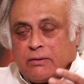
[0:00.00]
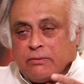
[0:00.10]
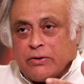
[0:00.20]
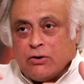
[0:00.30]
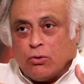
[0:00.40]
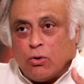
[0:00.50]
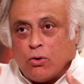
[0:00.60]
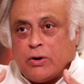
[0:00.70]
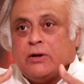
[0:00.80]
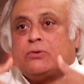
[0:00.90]
when you
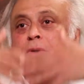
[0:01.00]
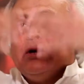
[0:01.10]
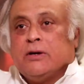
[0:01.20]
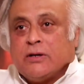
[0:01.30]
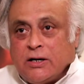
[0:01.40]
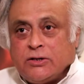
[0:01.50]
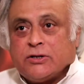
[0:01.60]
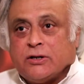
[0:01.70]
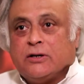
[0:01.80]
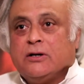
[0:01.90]
go into Indian
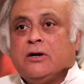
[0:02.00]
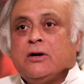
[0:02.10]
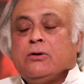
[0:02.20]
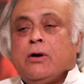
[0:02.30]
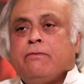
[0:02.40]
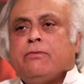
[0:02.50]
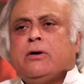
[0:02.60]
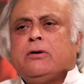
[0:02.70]
culture, you have